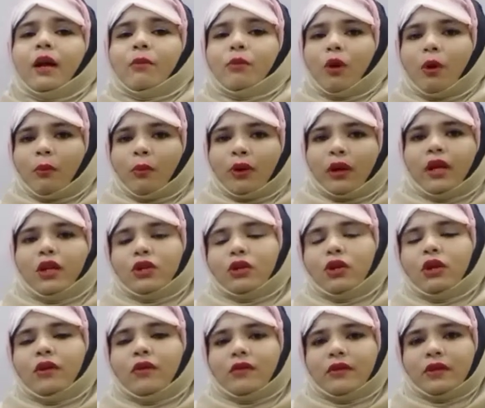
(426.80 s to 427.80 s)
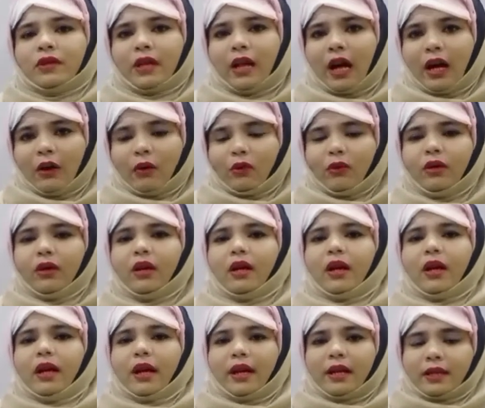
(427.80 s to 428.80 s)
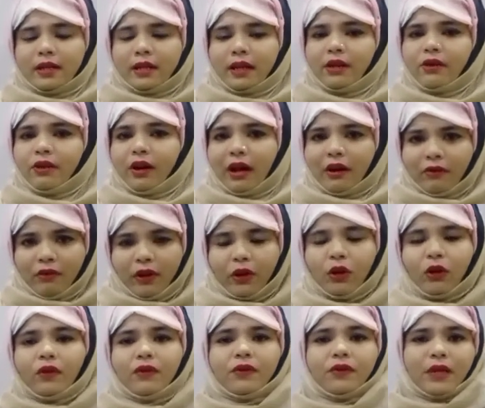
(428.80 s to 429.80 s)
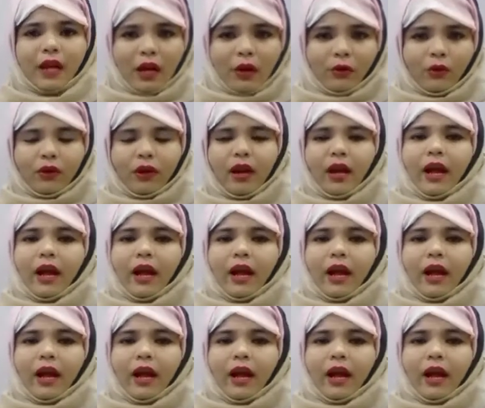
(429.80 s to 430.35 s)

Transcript: propagation of sound is the traveling of sound,